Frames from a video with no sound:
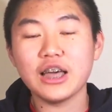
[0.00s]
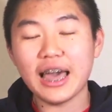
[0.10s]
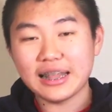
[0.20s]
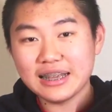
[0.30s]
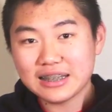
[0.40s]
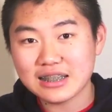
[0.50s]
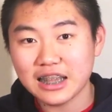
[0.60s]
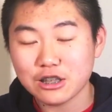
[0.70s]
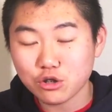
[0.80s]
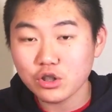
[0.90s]
and he has
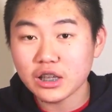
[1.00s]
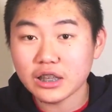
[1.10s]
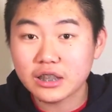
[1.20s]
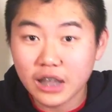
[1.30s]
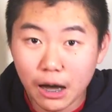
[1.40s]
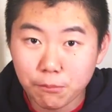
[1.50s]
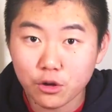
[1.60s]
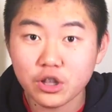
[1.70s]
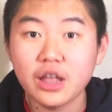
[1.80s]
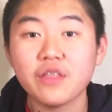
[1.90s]
literally
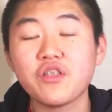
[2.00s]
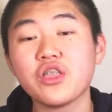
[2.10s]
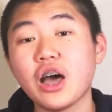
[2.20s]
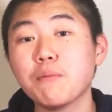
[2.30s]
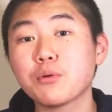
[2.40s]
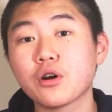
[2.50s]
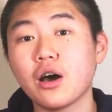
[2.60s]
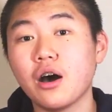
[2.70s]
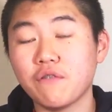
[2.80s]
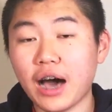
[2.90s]
doubled the number
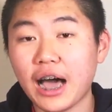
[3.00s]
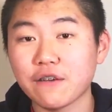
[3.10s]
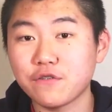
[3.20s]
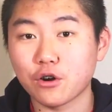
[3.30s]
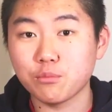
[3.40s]
of iPhone